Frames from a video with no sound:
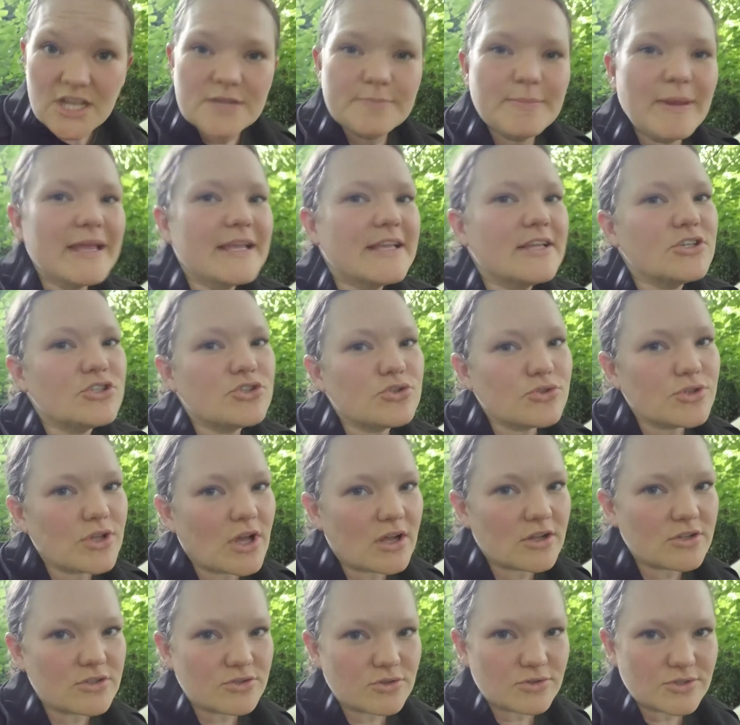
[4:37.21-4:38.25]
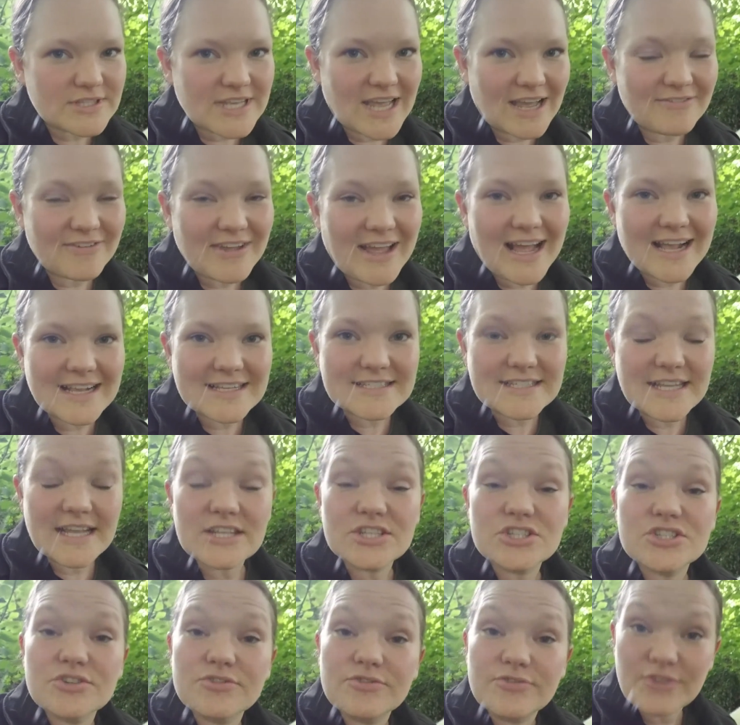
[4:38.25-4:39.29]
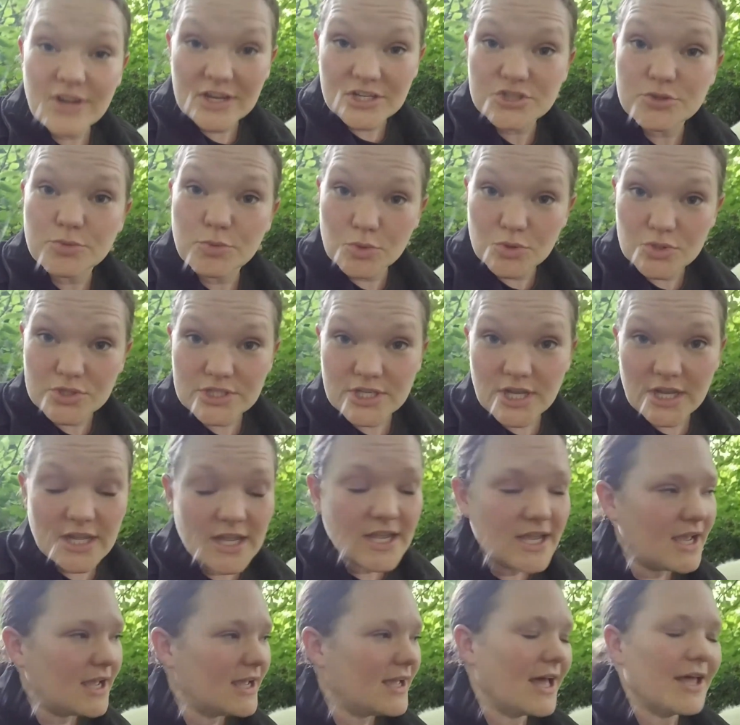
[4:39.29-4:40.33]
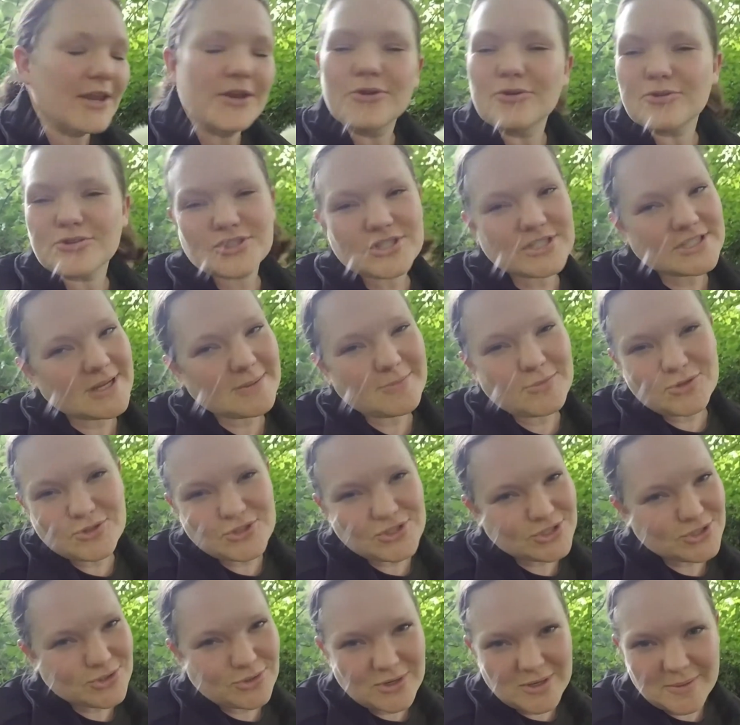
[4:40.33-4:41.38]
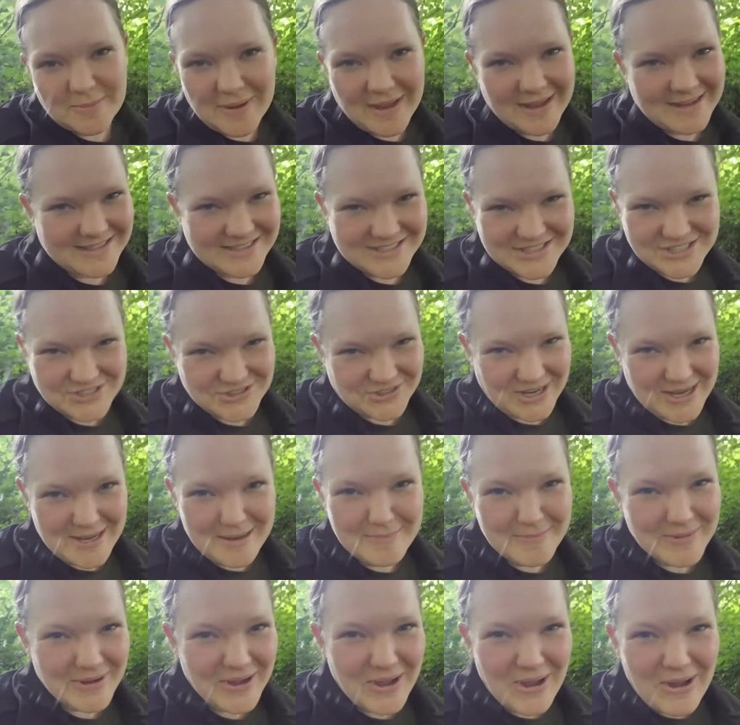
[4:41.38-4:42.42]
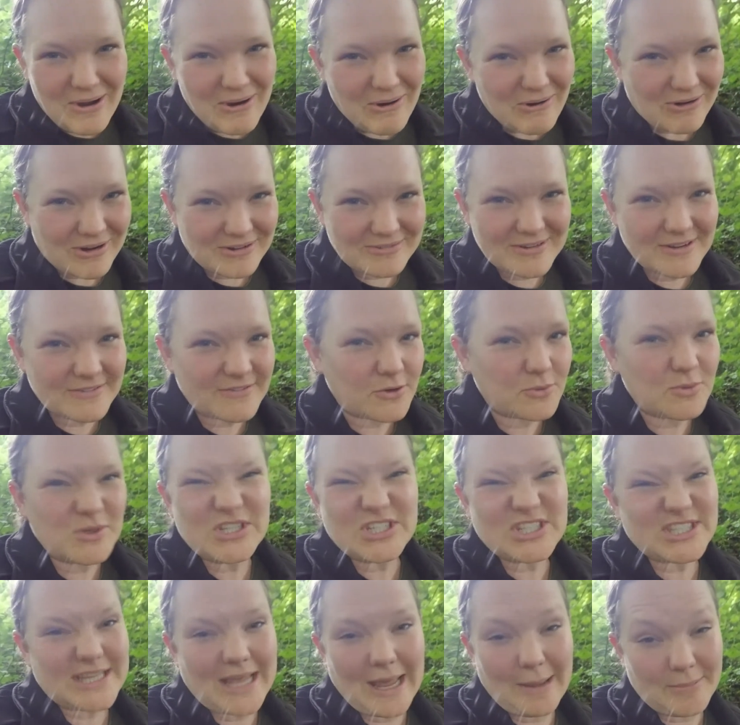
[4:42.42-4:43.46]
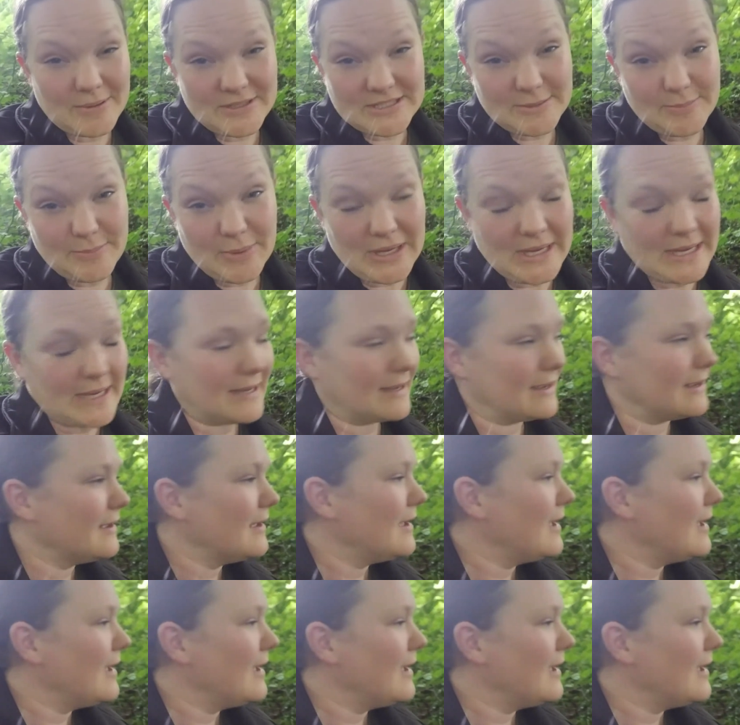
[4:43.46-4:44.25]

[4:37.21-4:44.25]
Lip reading: Making sure that our dogs have access to fresh water, and I'm not just talking about in a stream or a river, we just happen to be here.